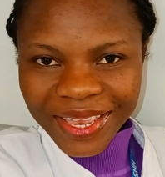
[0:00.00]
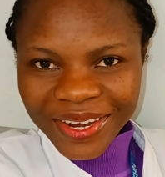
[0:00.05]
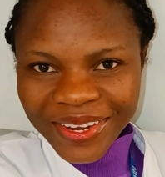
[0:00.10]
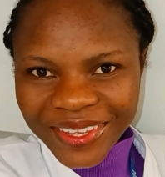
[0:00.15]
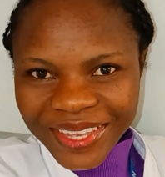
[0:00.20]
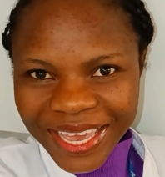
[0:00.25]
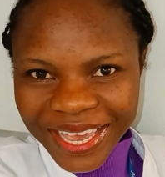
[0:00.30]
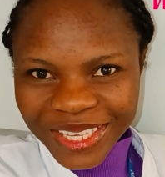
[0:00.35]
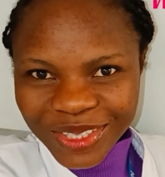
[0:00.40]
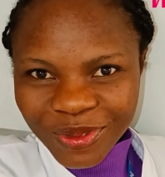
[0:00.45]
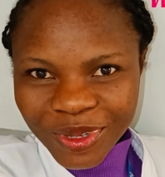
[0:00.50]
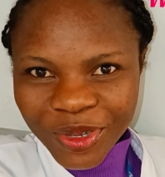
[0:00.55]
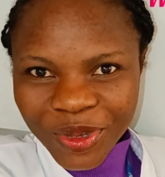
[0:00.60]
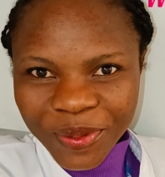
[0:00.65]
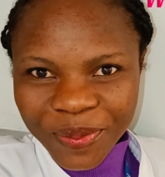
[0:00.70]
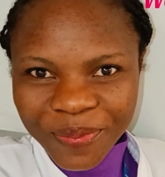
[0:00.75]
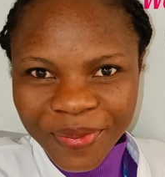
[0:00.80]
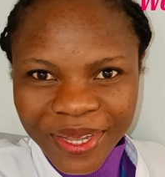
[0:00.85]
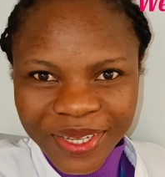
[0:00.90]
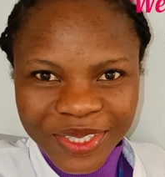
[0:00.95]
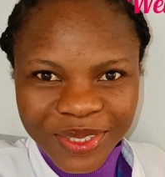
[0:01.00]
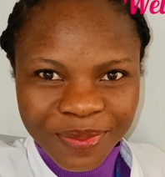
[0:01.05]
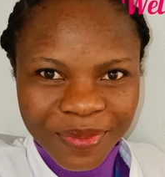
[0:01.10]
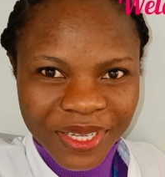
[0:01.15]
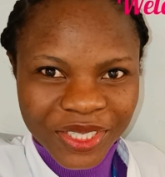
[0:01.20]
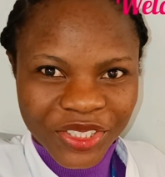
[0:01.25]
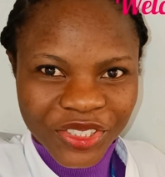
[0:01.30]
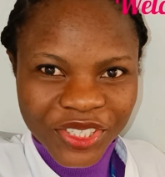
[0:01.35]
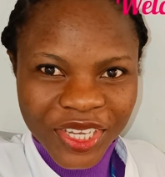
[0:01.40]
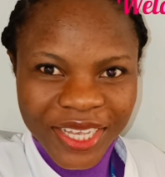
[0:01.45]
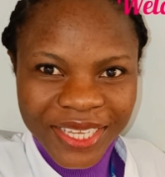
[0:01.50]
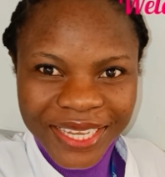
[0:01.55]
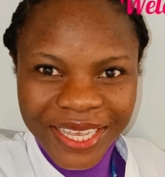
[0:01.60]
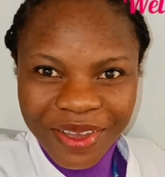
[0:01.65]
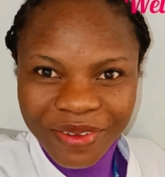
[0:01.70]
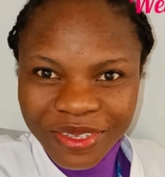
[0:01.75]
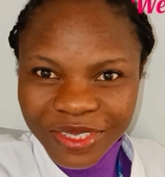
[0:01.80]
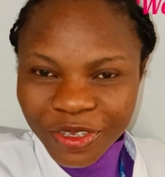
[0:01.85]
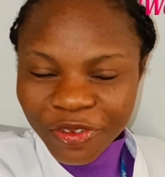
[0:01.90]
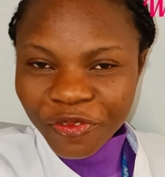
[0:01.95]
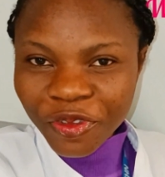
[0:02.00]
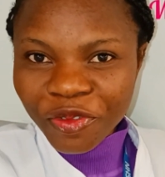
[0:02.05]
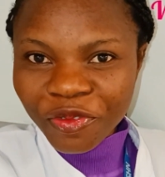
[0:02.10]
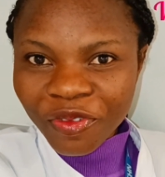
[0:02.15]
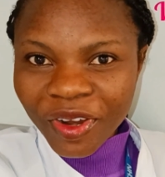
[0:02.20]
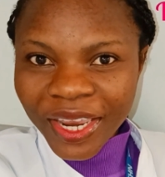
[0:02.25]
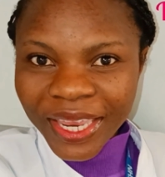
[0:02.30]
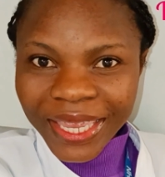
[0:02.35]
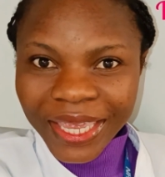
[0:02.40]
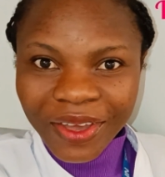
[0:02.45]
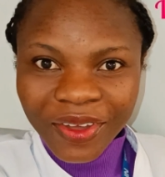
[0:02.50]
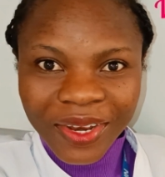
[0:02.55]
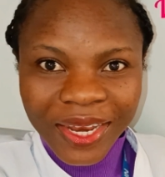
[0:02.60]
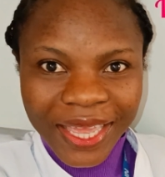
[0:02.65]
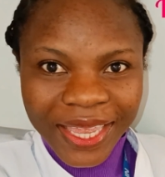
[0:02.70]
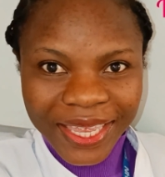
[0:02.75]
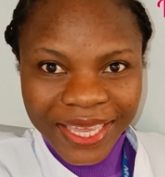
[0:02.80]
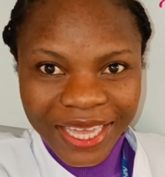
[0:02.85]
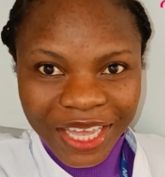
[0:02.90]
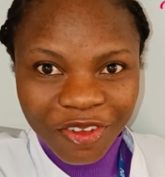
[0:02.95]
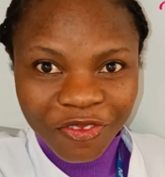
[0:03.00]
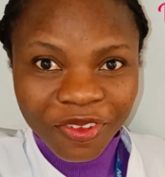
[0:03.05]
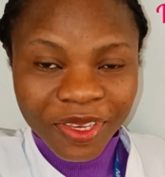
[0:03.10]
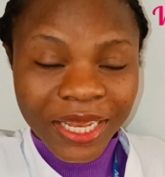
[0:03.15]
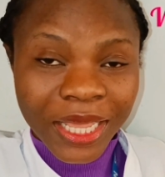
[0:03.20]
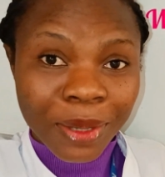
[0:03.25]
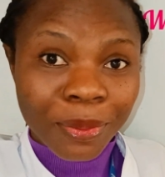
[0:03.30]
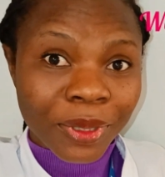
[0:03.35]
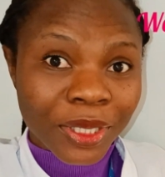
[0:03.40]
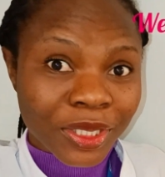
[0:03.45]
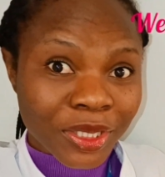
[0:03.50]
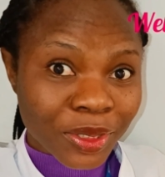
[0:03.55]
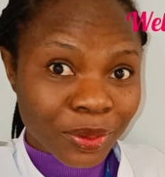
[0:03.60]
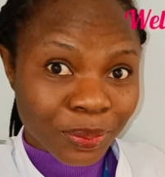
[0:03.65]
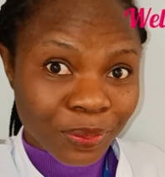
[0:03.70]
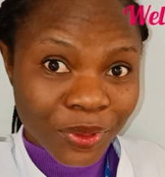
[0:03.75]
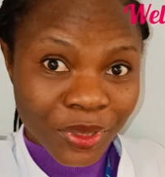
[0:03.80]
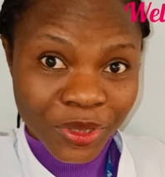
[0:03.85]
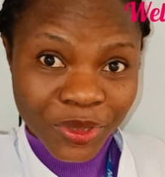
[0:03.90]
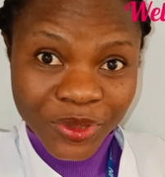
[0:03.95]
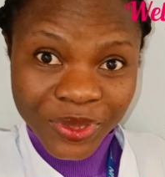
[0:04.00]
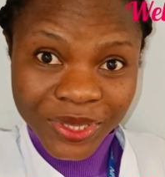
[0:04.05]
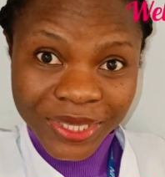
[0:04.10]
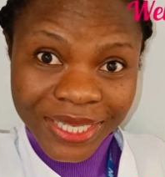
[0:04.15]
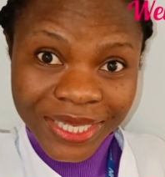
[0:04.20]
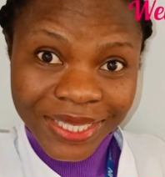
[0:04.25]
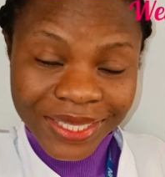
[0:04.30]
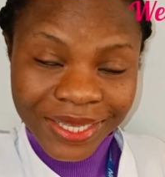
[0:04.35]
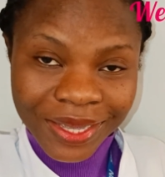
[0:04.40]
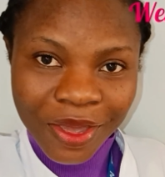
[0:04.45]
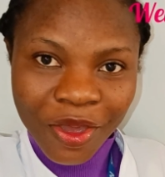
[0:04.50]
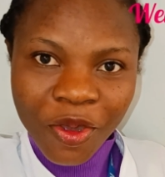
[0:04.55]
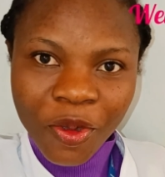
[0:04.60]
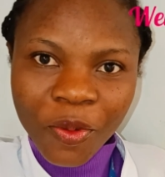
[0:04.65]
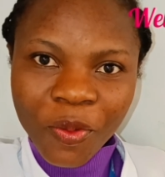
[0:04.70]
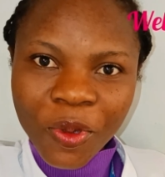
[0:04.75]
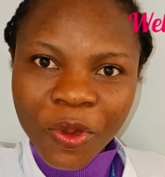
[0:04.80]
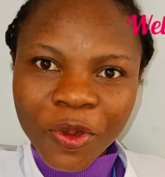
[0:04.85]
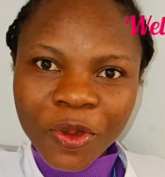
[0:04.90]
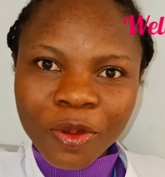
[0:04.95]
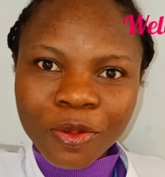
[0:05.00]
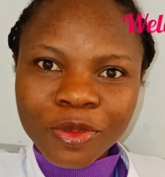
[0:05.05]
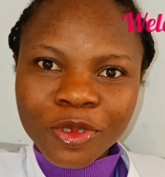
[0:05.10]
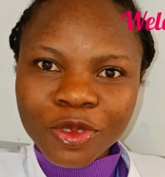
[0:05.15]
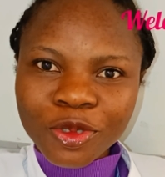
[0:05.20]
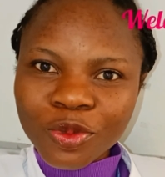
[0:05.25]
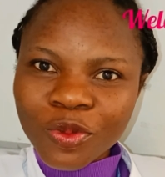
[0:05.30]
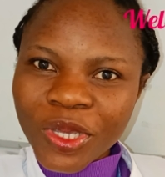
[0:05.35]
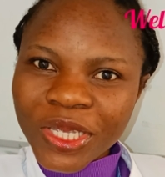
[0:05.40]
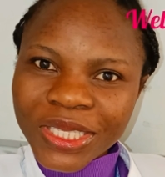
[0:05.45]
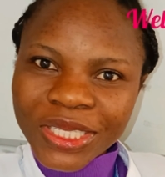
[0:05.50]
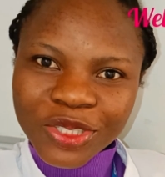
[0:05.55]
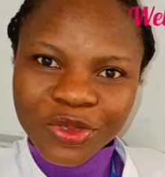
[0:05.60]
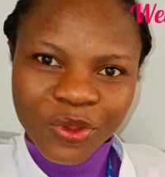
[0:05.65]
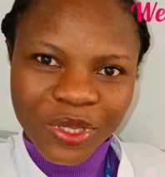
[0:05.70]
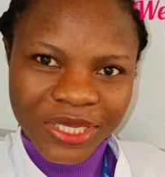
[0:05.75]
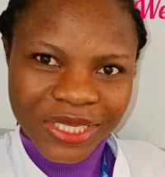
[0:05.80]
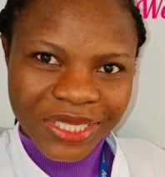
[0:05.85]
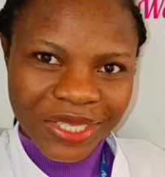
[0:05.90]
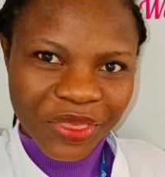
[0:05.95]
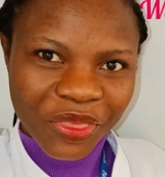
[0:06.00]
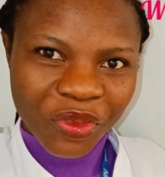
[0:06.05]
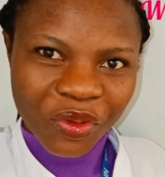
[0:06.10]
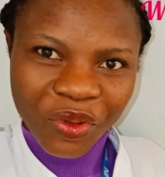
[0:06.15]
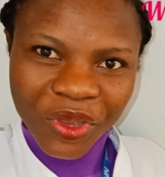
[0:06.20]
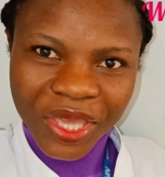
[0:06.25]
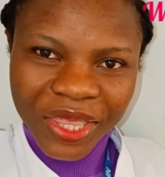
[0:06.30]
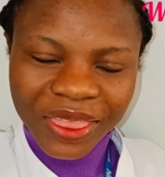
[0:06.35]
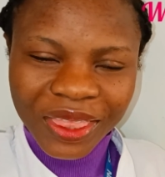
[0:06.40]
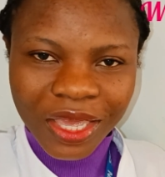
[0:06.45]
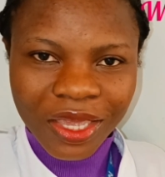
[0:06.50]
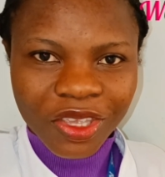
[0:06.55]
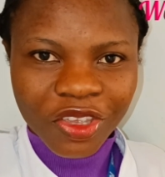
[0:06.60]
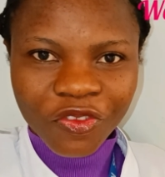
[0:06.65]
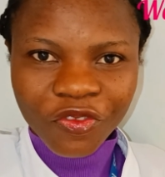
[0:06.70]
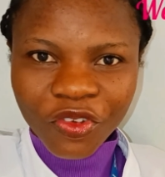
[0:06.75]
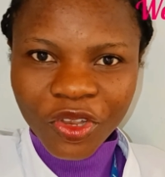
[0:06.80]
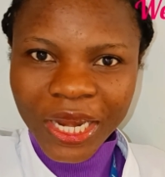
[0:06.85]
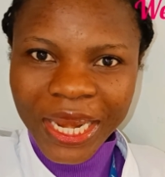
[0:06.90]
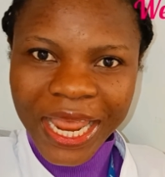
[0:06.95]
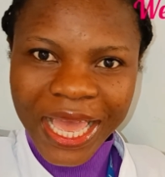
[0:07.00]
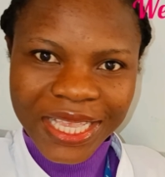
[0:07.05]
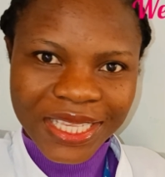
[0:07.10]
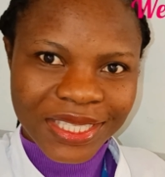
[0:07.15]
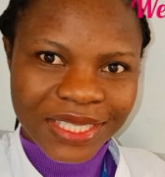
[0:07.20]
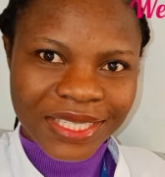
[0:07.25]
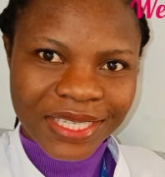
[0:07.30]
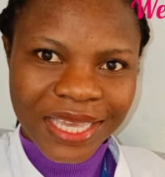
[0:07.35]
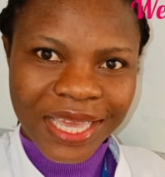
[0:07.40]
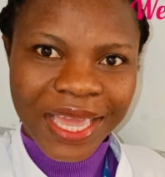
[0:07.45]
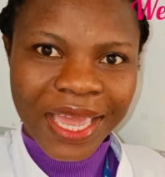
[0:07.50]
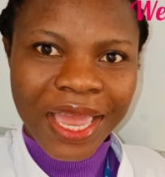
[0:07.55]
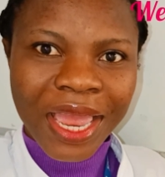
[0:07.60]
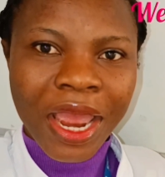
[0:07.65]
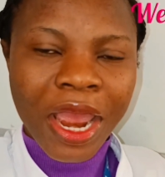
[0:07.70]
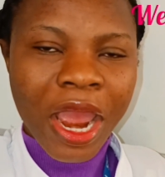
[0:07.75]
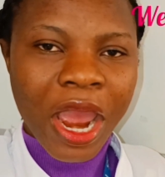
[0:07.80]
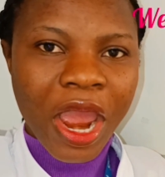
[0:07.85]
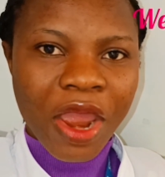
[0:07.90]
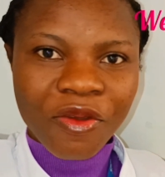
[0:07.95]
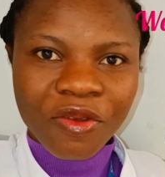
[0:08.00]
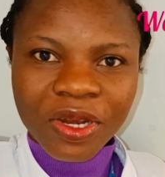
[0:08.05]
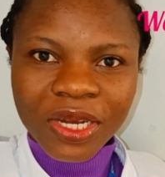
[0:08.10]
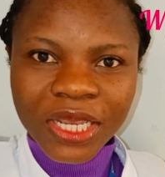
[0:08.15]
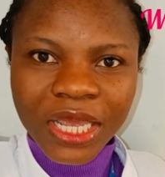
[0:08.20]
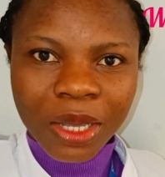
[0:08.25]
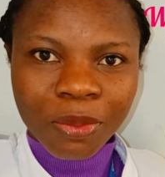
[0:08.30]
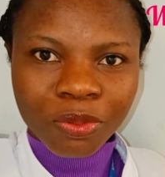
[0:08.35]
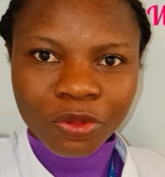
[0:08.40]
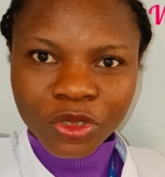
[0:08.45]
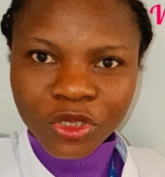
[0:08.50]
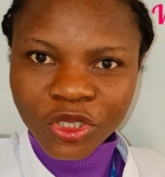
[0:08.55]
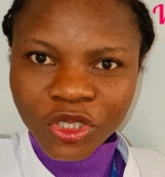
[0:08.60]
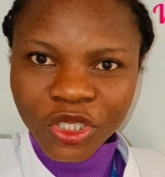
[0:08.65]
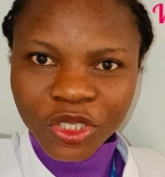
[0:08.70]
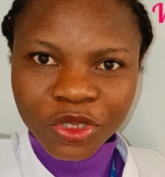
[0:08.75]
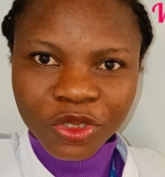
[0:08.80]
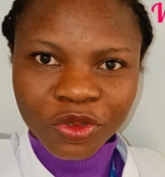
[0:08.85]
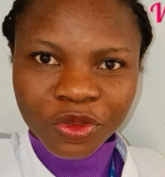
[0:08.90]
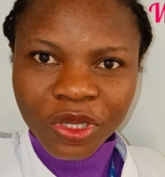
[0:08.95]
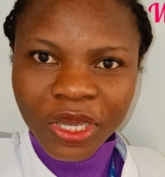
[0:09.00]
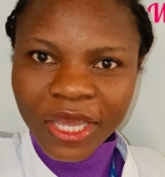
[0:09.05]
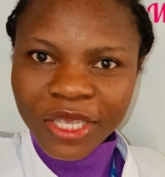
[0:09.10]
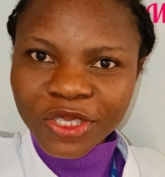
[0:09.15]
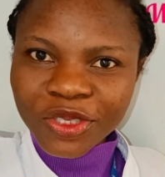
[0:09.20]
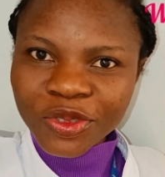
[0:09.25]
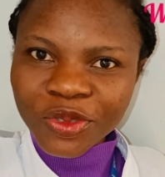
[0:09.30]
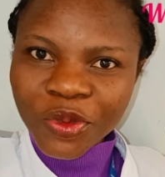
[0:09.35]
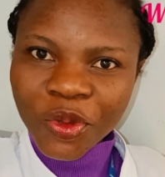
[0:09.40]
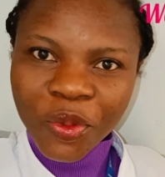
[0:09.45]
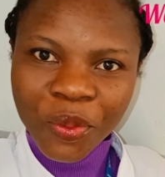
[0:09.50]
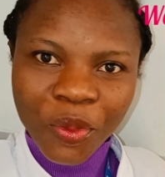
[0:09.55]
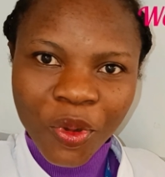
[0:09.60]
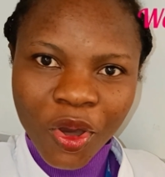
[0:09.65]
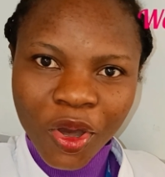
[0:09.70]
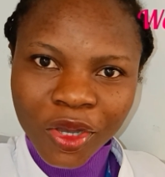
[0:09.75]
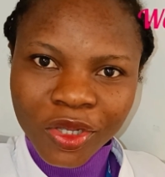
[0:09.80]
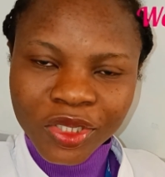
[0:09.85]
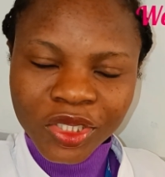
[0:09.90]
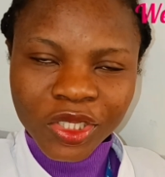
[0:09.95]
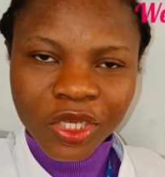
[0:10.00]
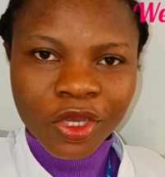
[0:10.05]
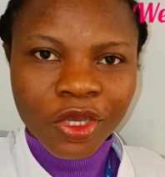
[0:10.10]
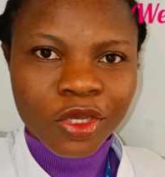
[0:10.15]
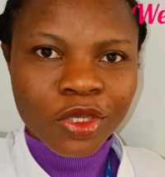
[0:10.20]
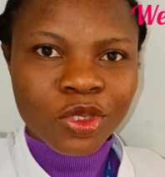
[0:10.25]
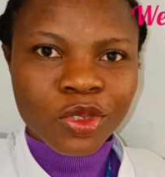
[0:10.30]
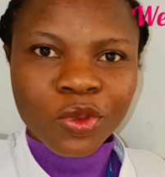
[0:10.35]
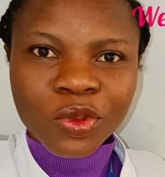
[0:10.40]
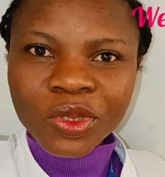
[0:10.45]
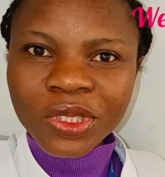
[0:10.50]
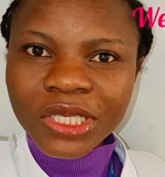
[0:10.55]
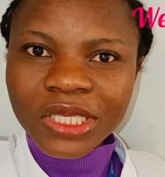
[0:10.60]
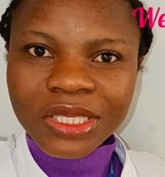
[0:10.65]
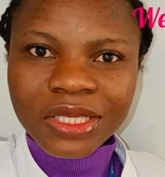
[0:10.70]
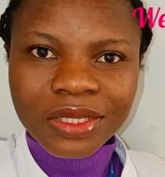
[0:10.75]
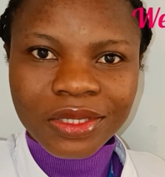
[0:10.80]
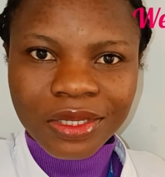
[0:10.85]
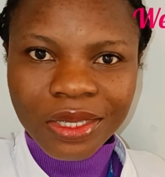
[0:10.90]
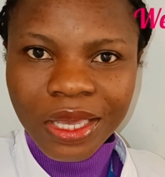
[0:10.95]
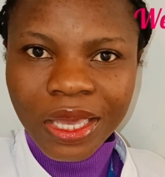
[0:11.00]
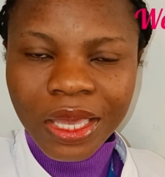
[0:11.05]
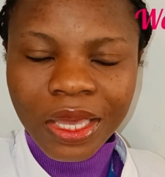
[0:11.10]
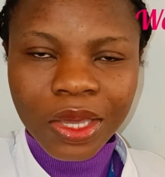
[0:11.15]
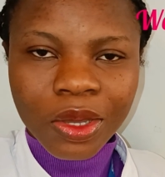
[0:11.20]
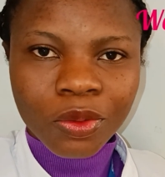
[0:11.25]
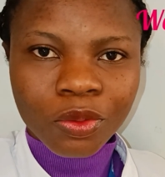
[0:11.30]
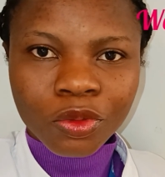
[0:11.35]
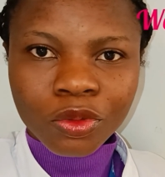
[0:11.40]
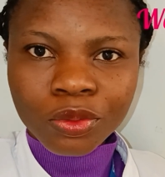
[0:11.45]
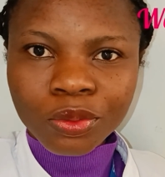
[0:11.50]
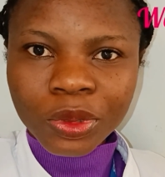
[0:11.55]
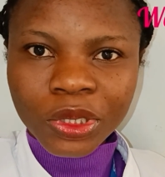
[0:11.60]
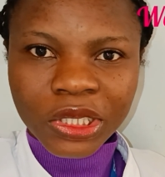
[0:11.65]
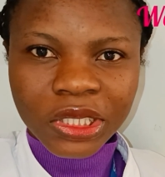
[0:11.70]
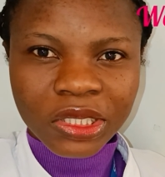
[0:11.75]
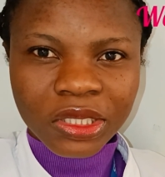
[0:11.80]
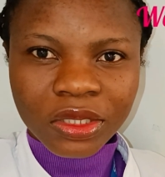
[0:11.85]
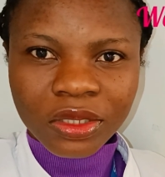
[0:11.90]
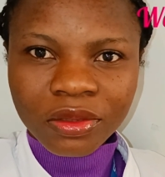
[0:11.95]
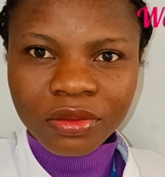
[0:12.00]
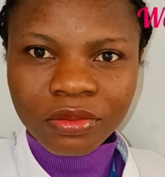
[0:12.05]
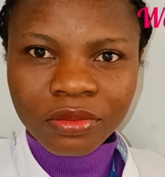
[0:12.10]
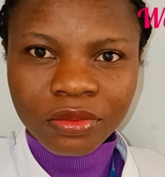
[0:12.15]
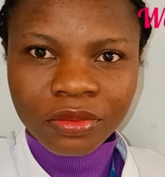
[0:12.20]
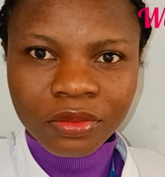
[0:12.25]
hello guys welcome back to my channel it's a favorite girl like for in the building welcome to 2023 thank you for last year i really appreciate you guys so much so this year we'll be